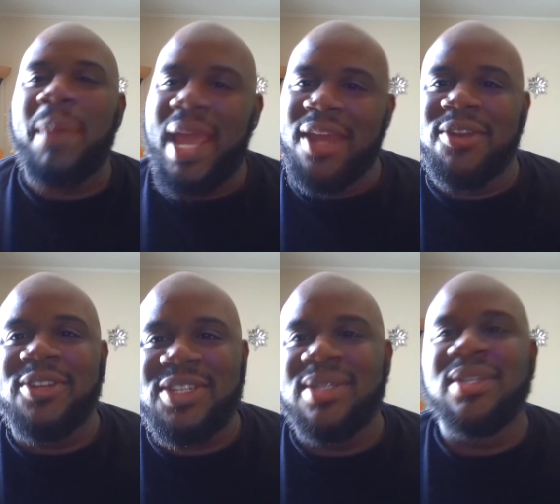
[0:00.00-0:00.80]
pander
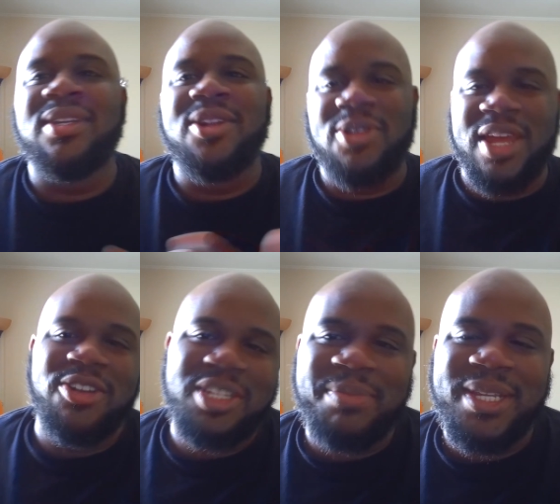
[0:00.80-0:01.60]
to, you know, the
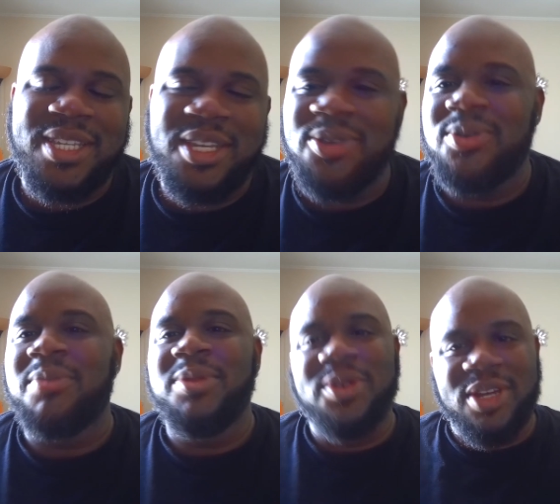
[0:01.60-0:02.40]
LGBTQ
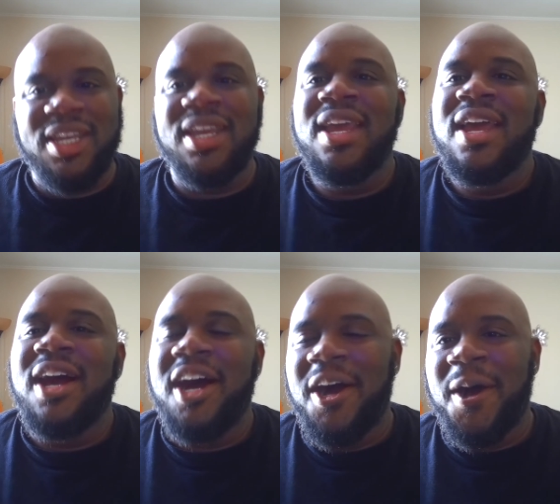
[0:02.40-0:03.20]

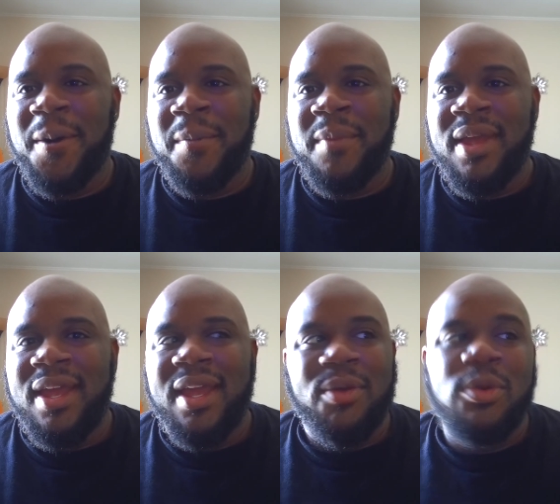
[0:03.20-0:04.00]
community,
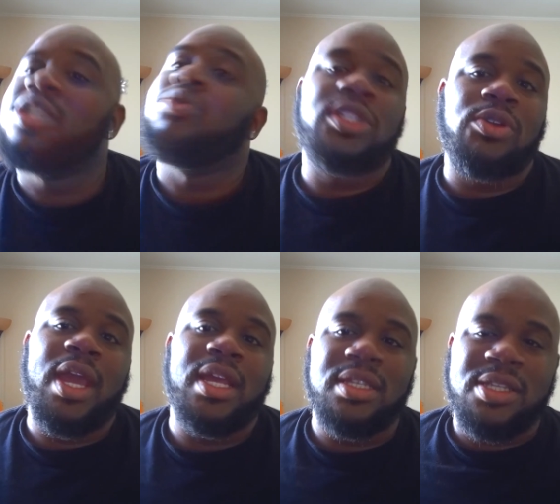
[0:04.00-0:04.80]
which was
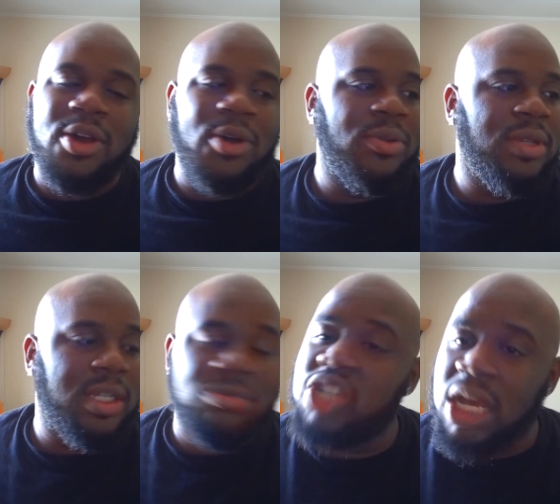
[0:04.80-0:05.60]
great. So
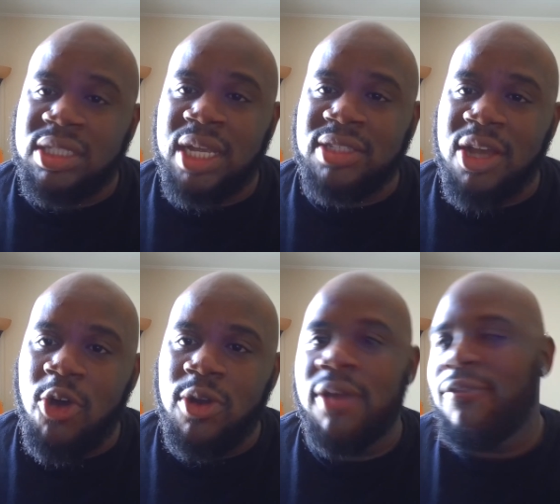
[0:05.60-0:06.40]
shouts out to
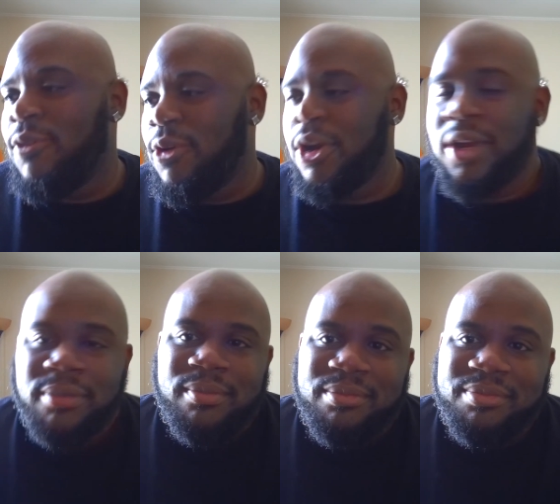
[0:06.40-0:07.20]
Oda for
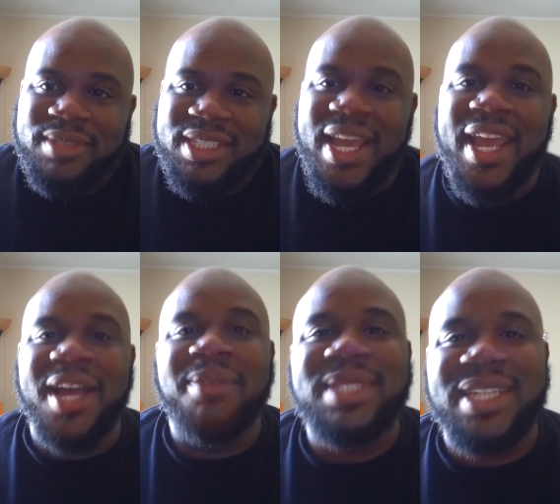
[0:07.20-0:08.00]
staying
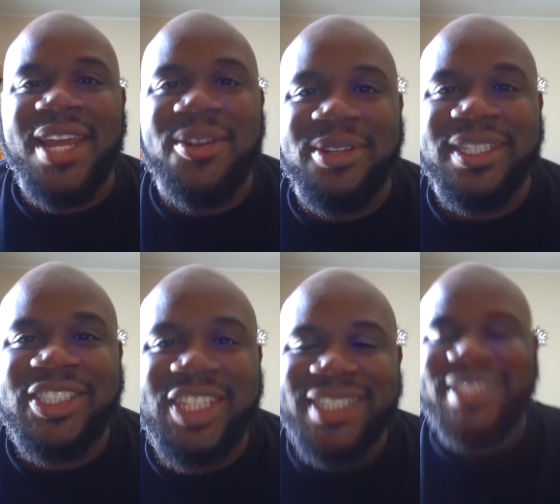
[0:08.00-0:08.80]
up to date on the
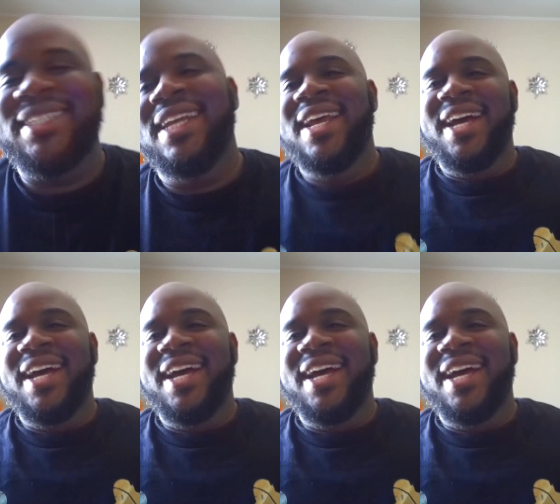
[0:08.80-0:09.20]
shits